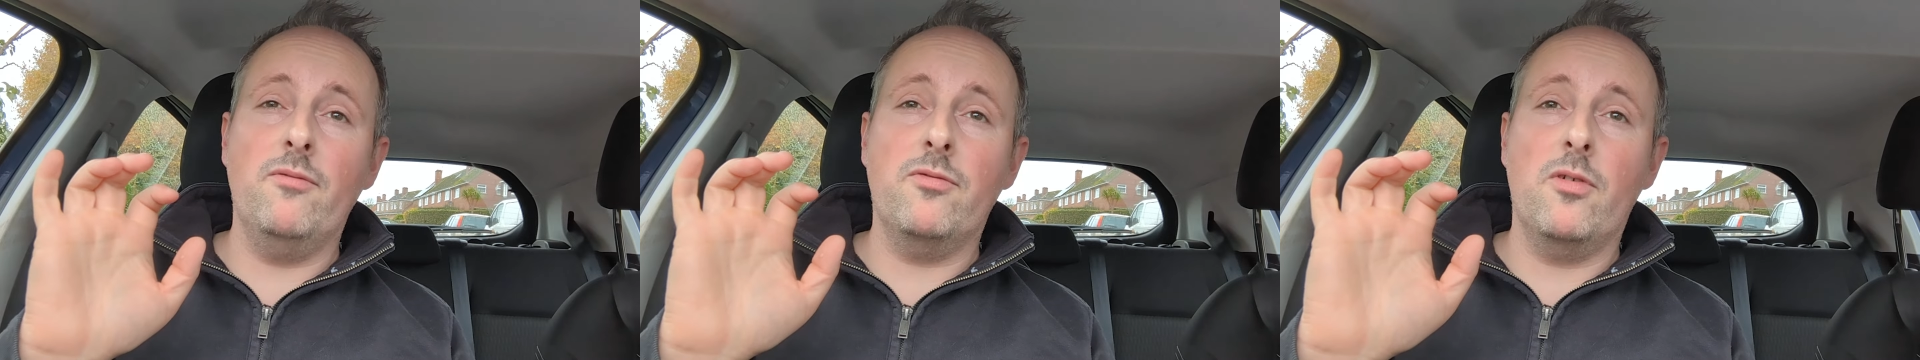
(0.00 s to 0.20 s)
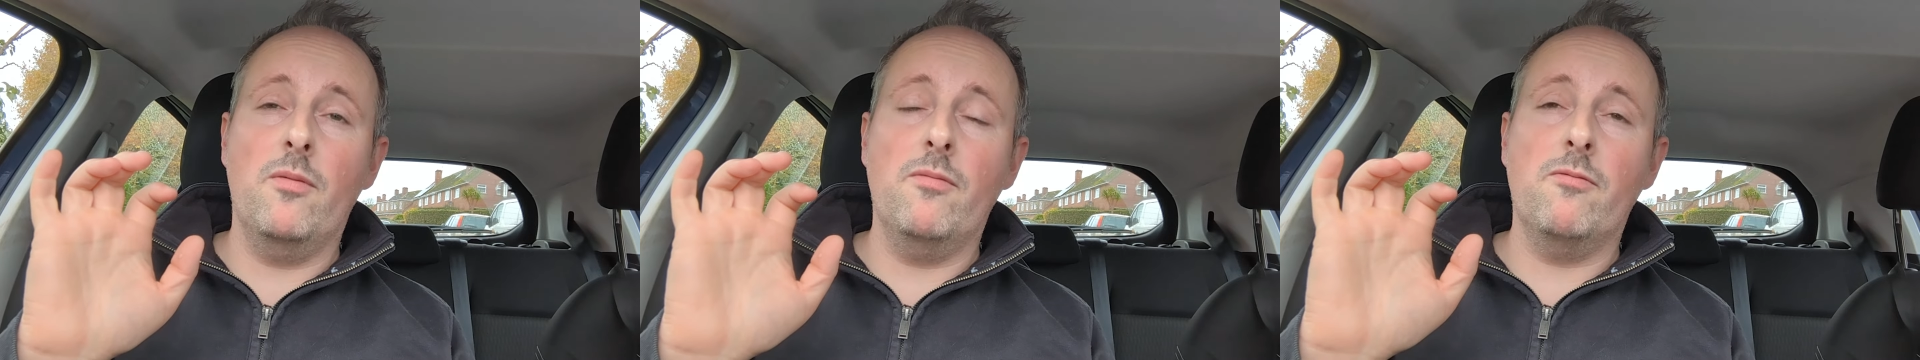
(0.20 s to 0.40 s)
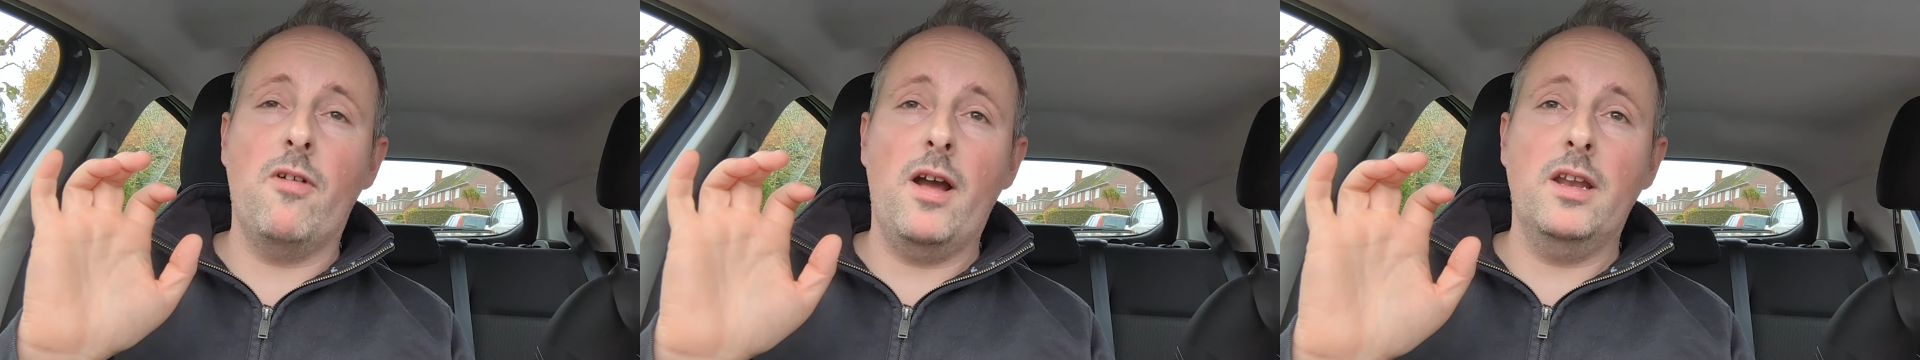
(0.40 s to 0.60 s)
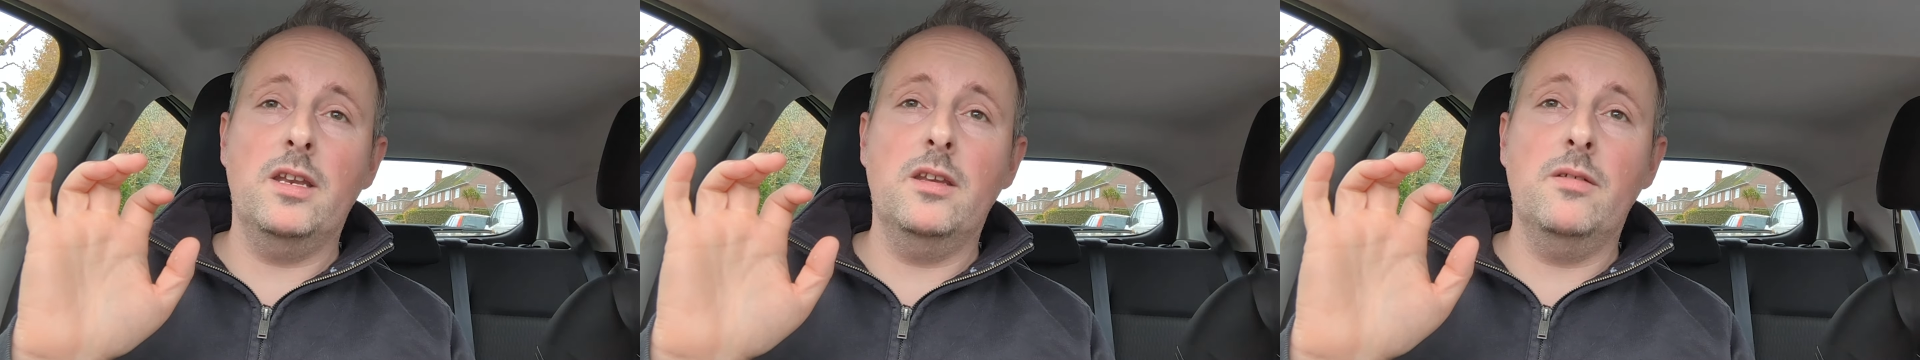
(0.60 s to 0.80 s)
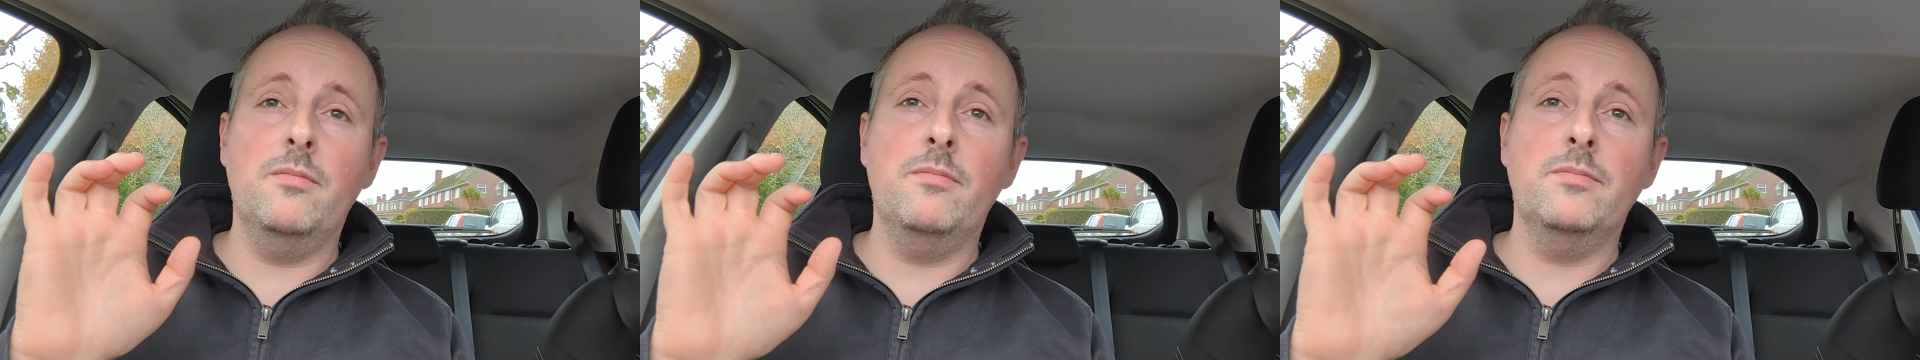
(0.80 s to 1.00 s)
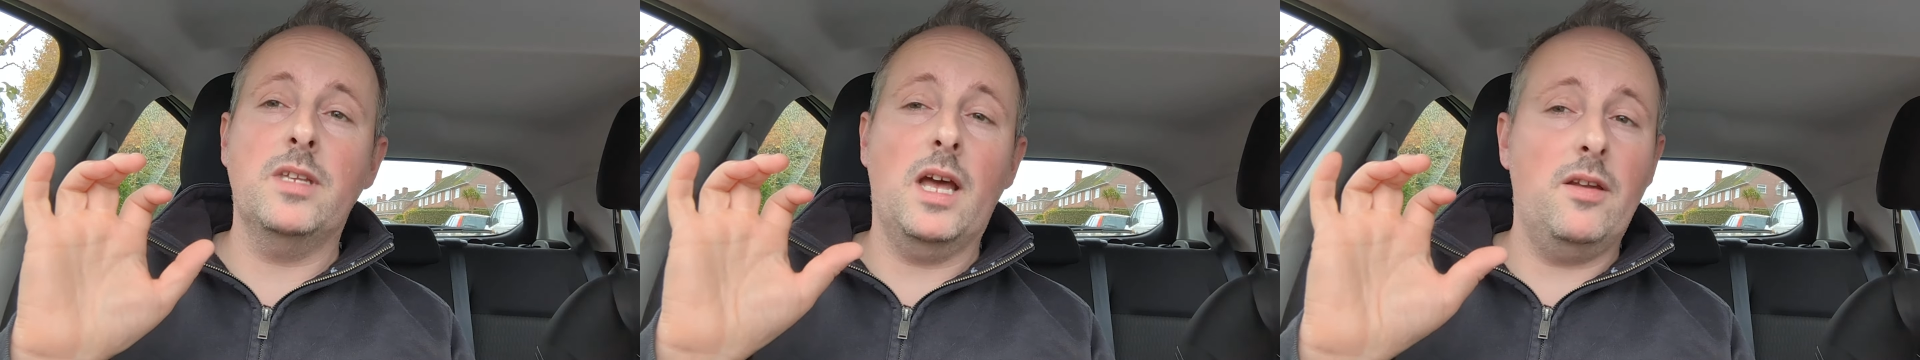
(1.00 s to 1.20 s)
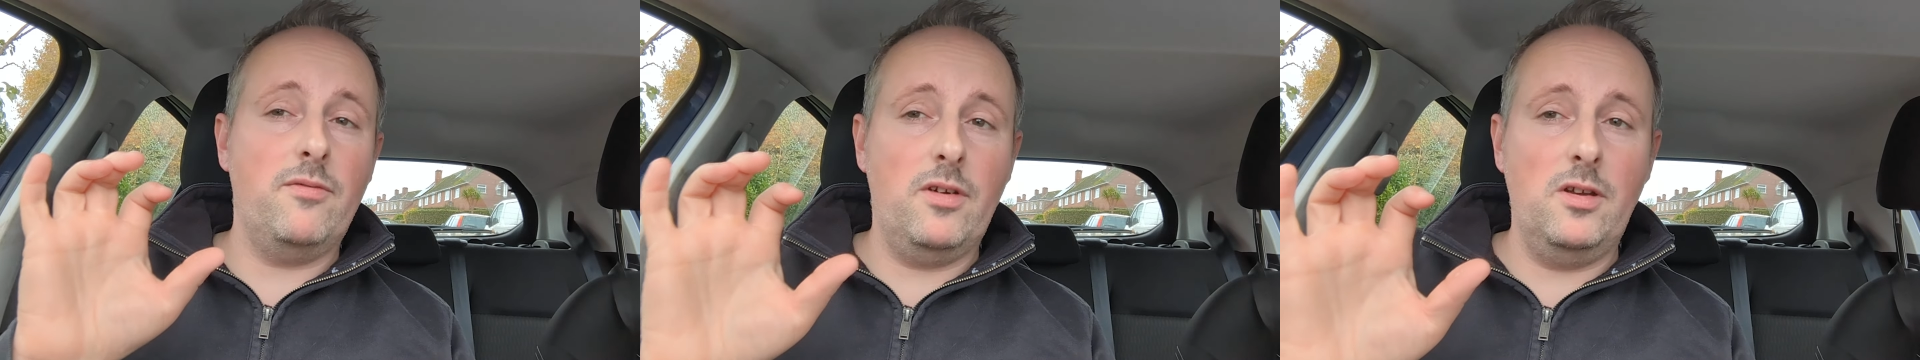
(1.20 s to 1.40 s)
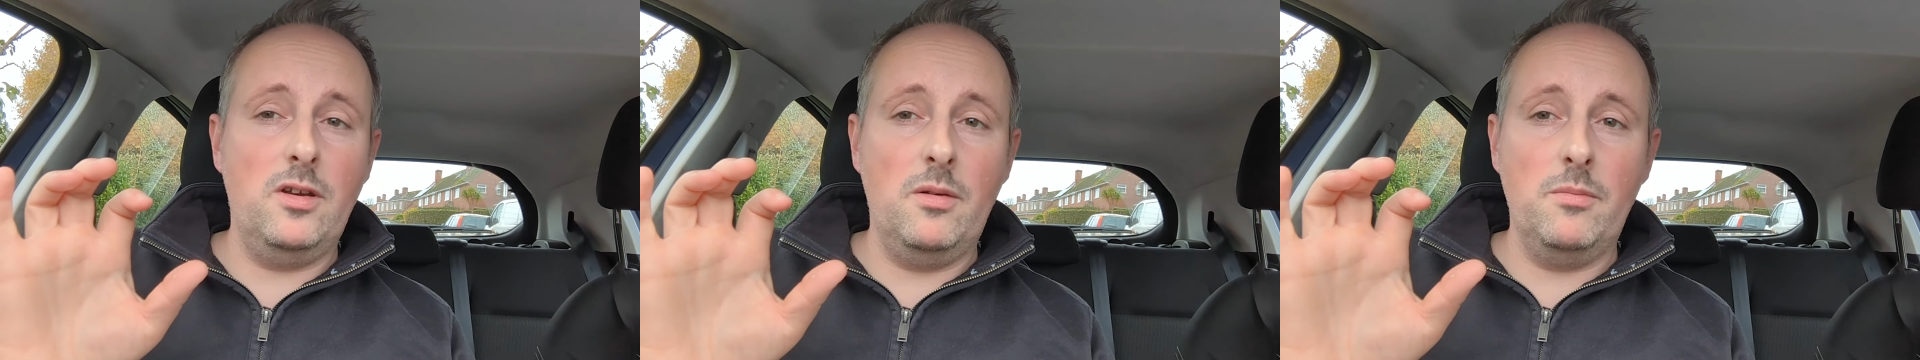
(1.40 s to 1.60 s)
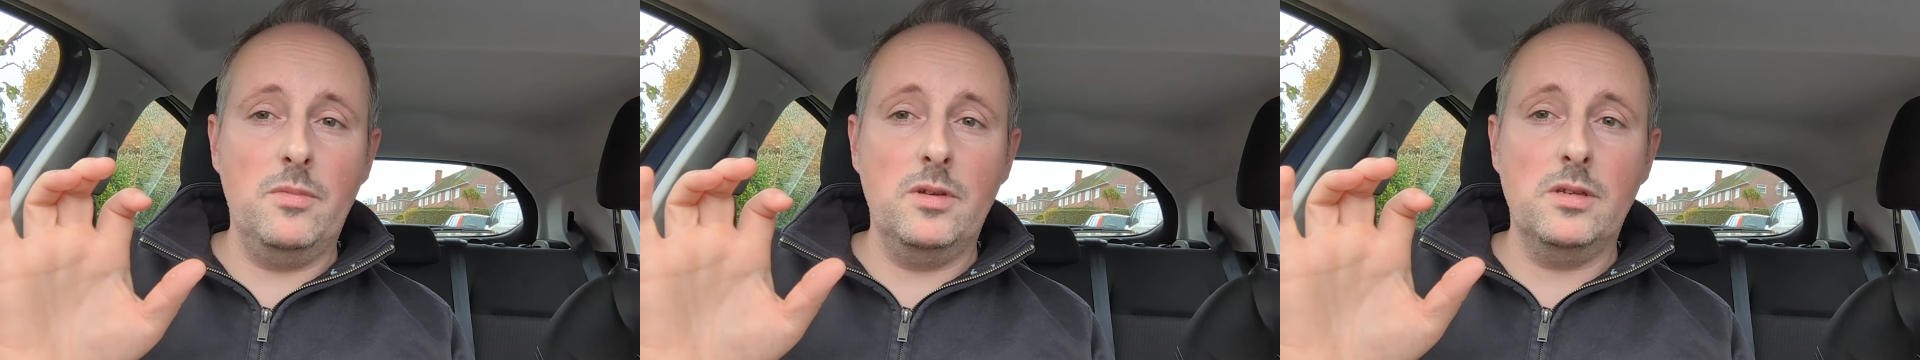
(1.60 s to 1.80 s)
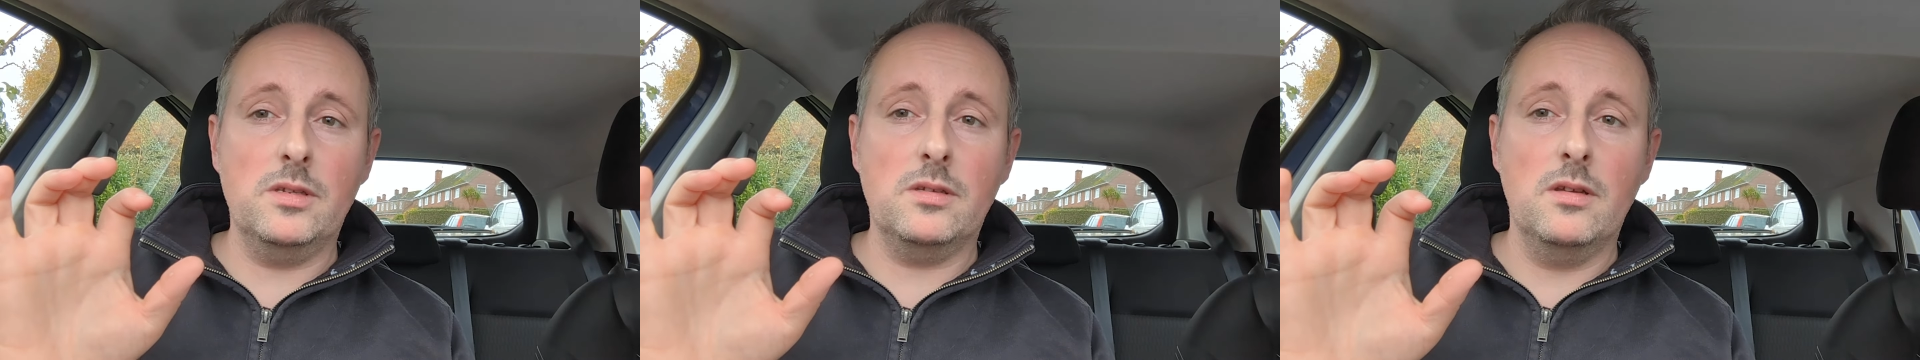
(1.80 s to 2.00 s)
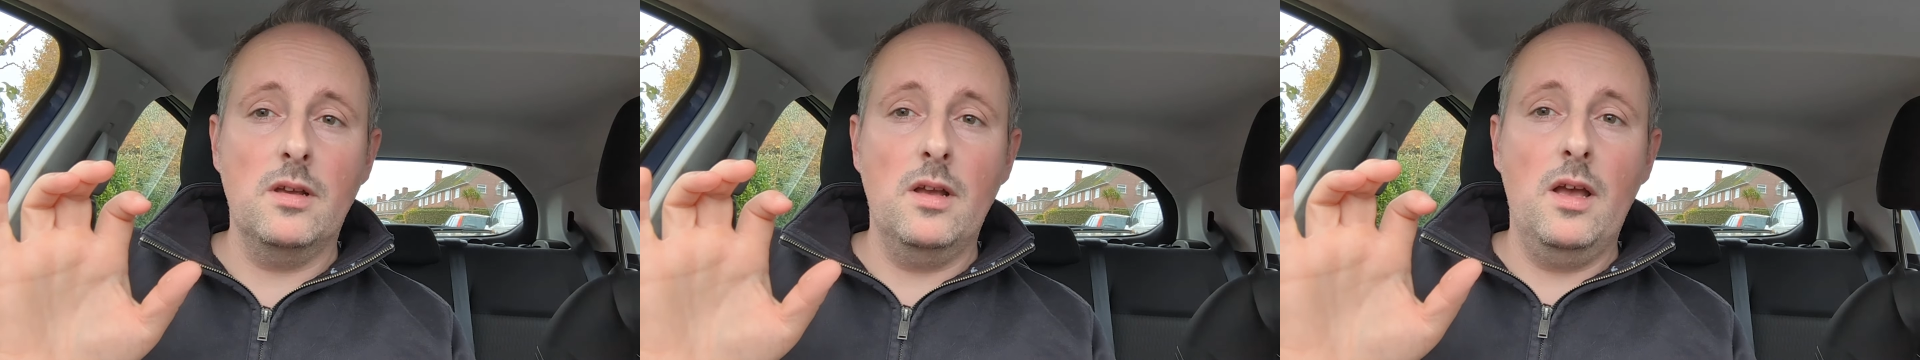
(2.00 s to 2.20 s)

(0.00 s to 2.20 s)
from random telephone numbers.